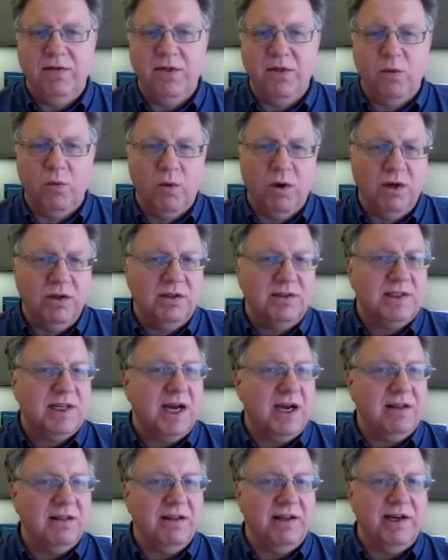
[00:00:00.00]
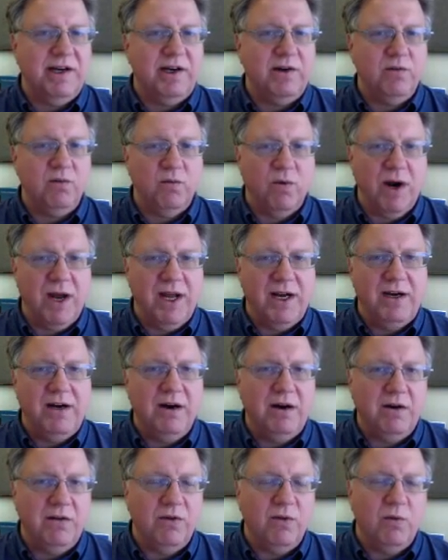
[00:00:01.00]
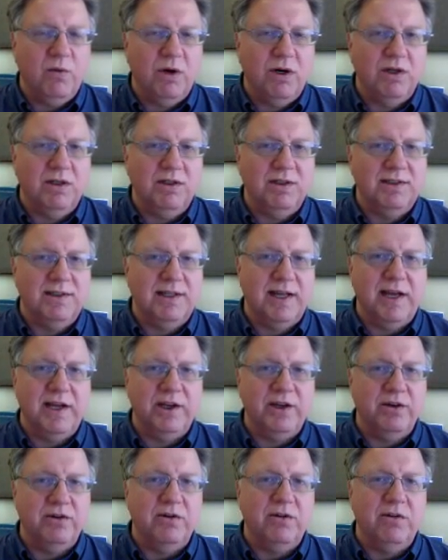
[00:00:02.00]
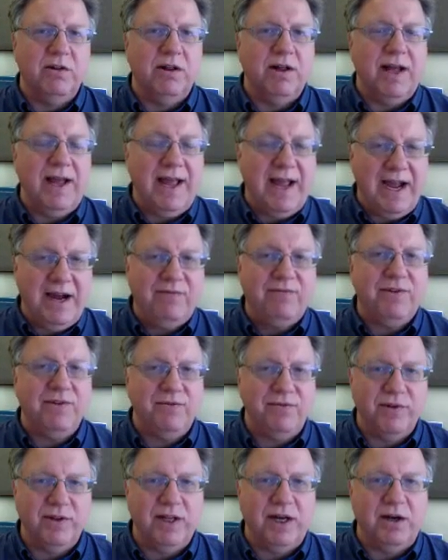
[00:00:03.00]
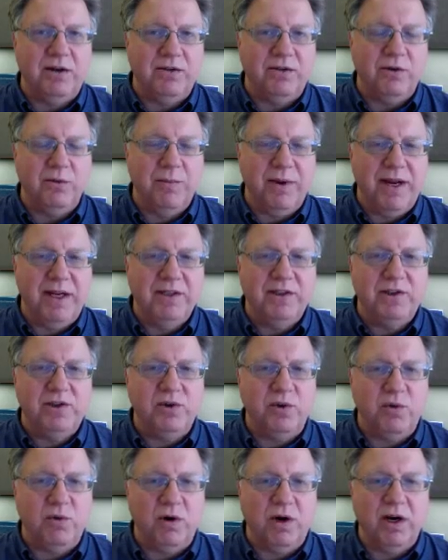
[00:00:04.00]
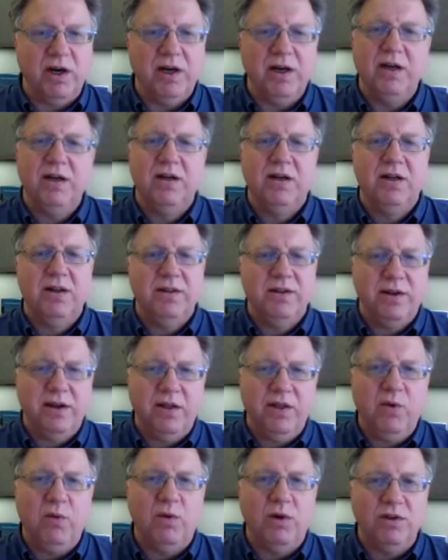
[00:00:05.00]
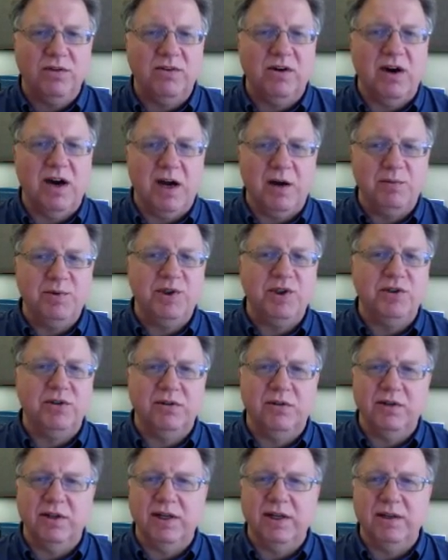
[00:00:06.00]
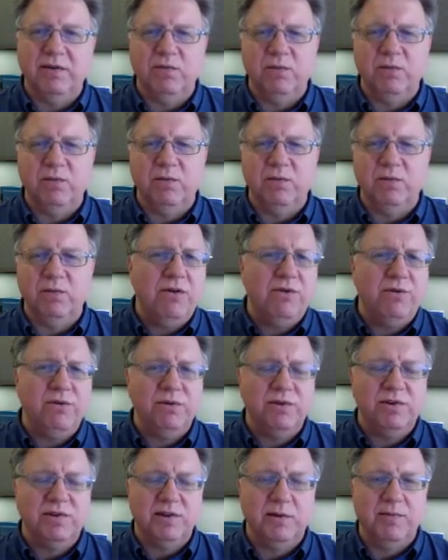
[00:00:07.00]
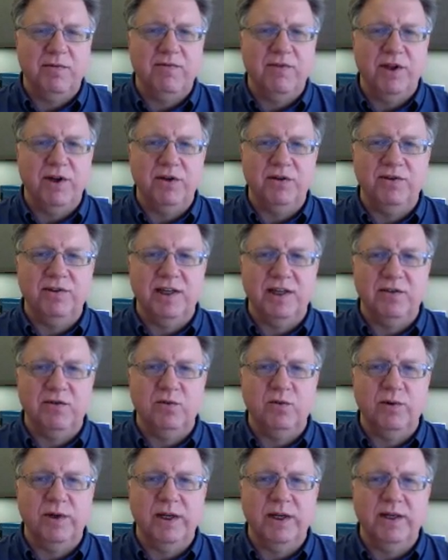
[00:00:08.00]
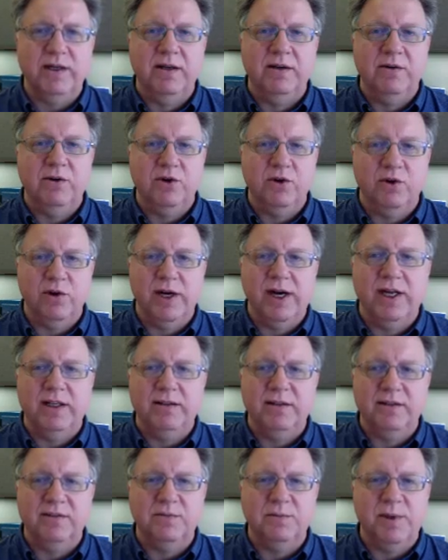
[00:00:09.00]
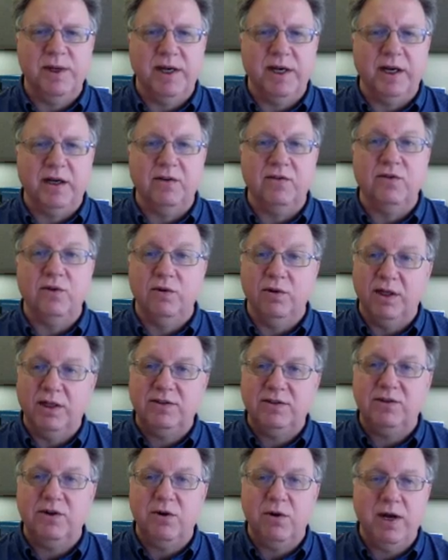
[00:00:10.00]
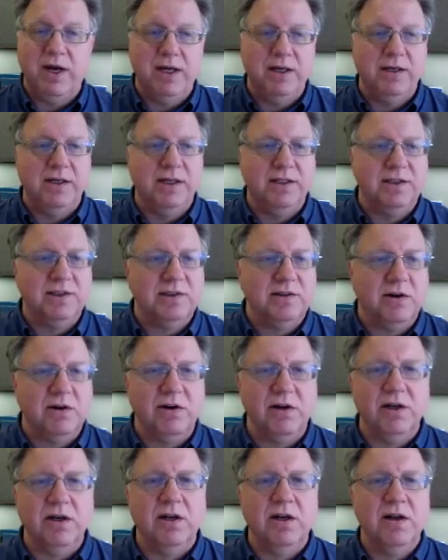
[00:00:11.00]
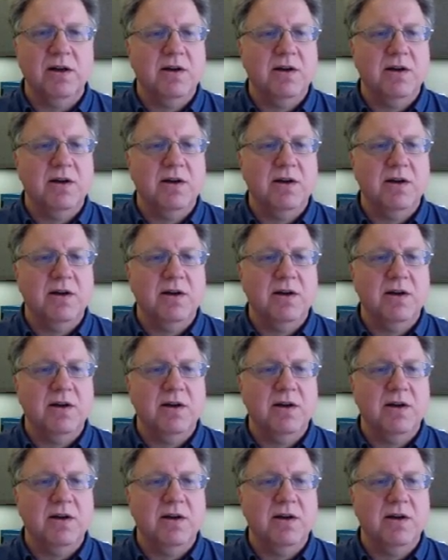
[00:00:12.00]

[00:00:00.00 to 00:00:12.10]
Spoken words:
The ones highlighted in red are the ones that you'll have to fill out. They're mandatory. The other ones are optional, and we'll go through some of those as we create this meeting. So let's go ahead and get started.